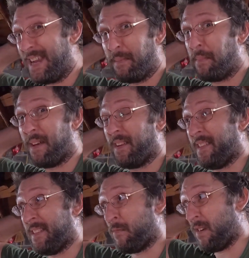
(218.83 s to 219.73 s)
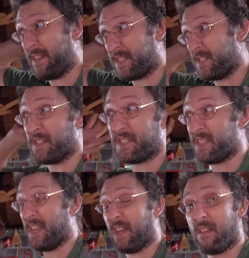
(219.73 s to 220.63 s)
gotta be better than the rust just
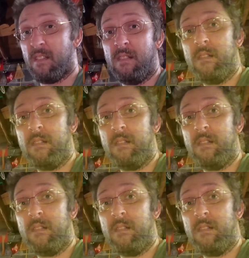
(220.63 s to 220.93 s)
sitting.